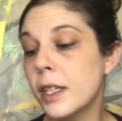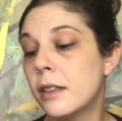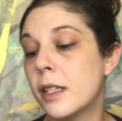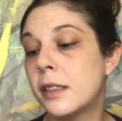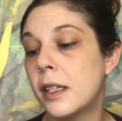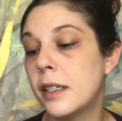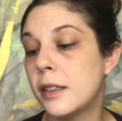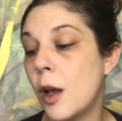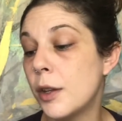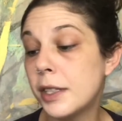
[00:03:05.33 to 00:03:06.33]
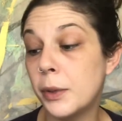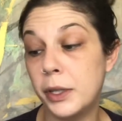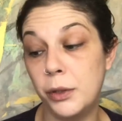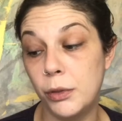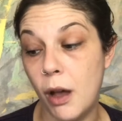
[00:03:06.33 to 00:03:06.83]
This is also a
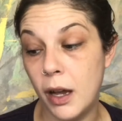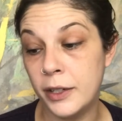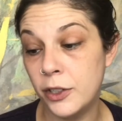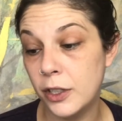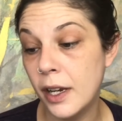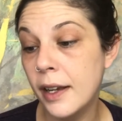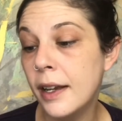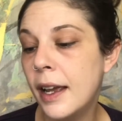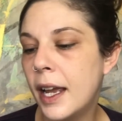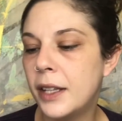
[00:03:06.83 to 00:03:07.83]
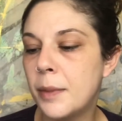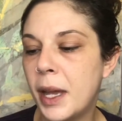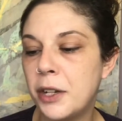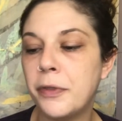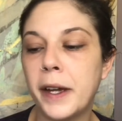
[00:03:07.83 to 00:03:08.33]
new launch, and the
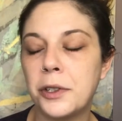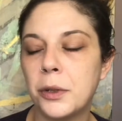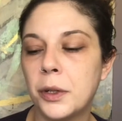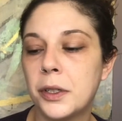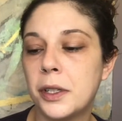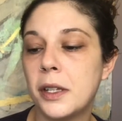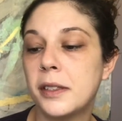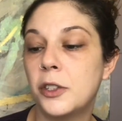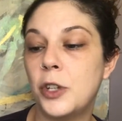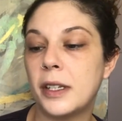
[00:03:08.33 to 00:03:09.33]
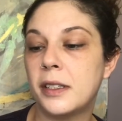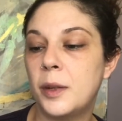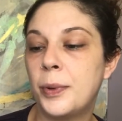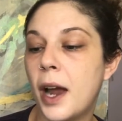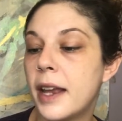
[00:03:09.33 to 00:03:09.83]
manufacturer's
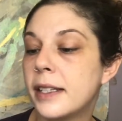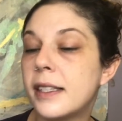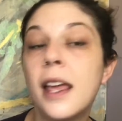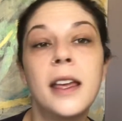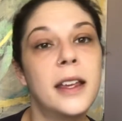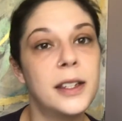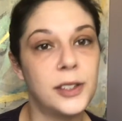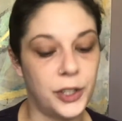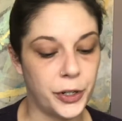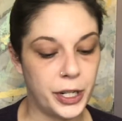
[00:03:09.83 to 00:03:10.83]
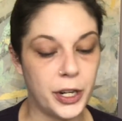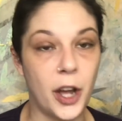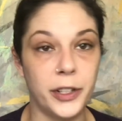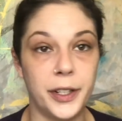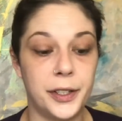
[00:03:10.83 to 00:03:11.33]
suggested price is
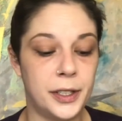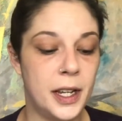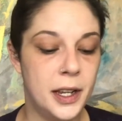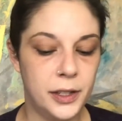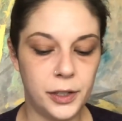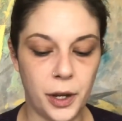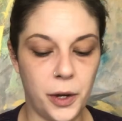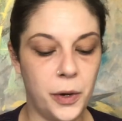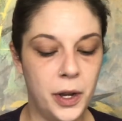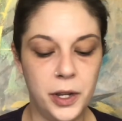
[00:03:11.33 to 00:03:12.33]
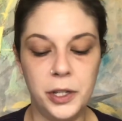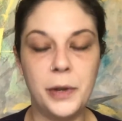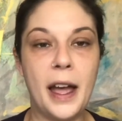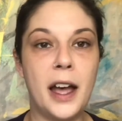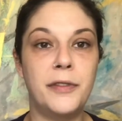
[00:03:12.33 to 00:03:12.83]
$30. So you
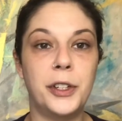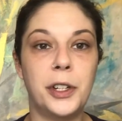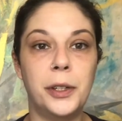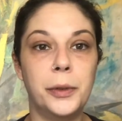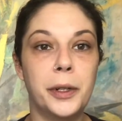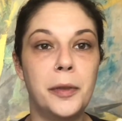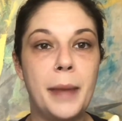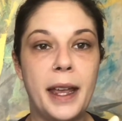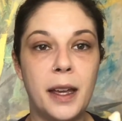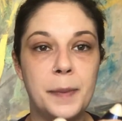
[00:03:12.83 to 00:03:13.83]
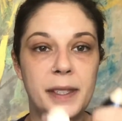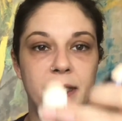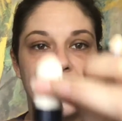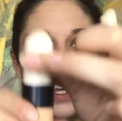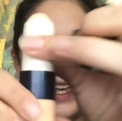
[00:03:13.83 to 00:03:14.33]
have your cute little makeup
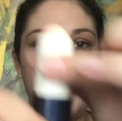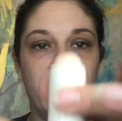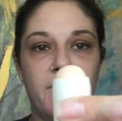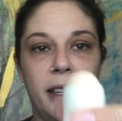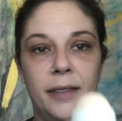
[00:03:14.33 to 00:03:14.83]
stick.